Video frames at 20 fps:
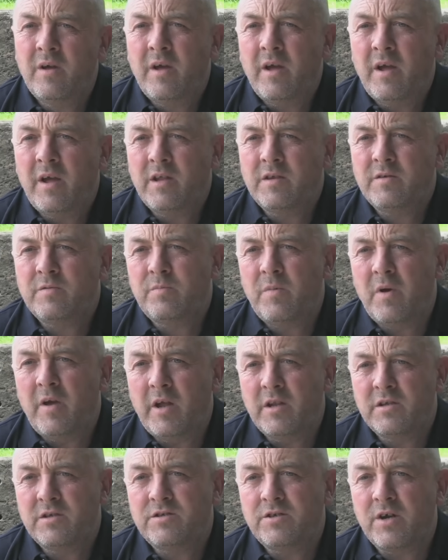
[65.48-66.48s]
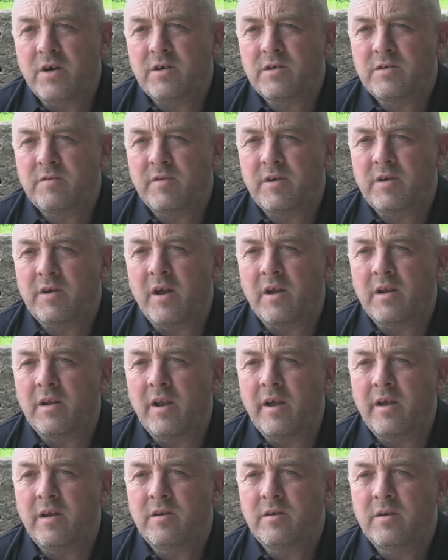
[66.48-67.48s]
It's ducts that get
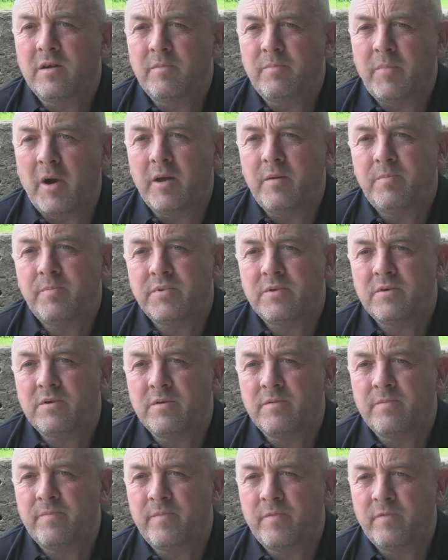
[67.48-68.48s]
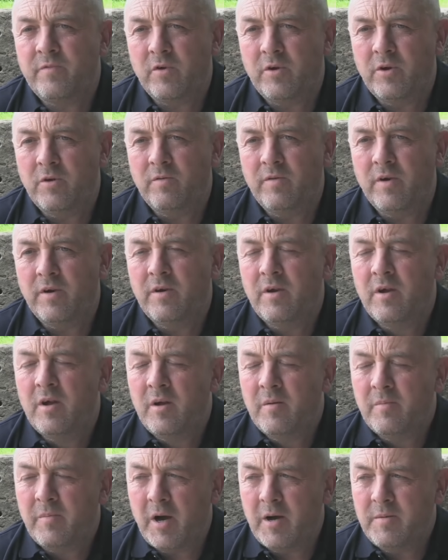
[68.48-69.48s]
laid, pipes for you,
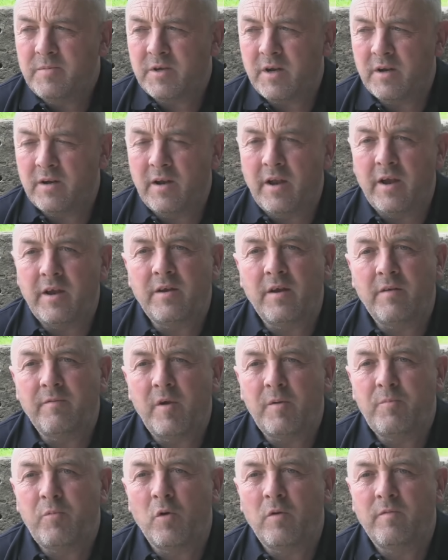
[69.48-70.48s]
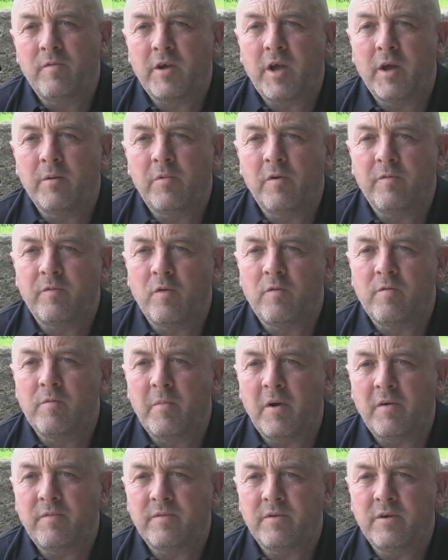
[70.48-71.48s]
pipes get laid and they pull the cable through
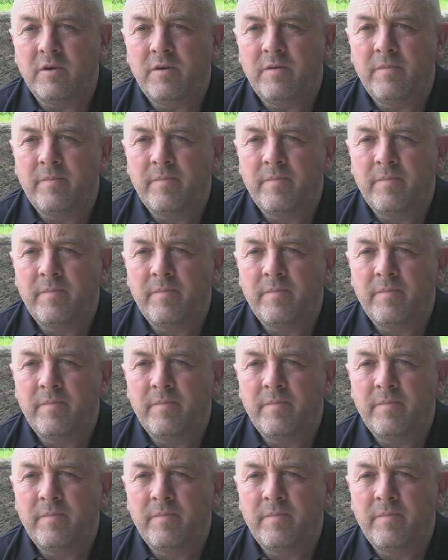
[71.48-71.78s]
them after.